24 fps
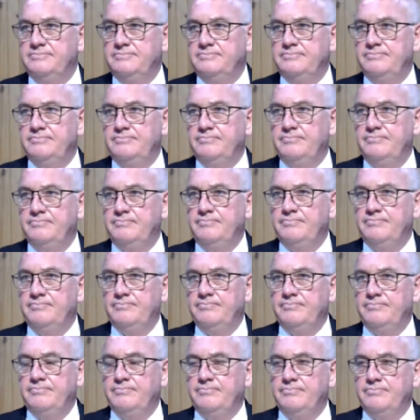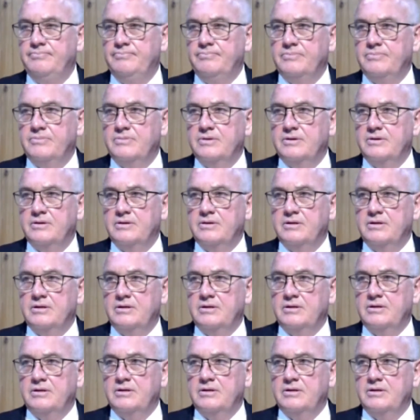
[no speech]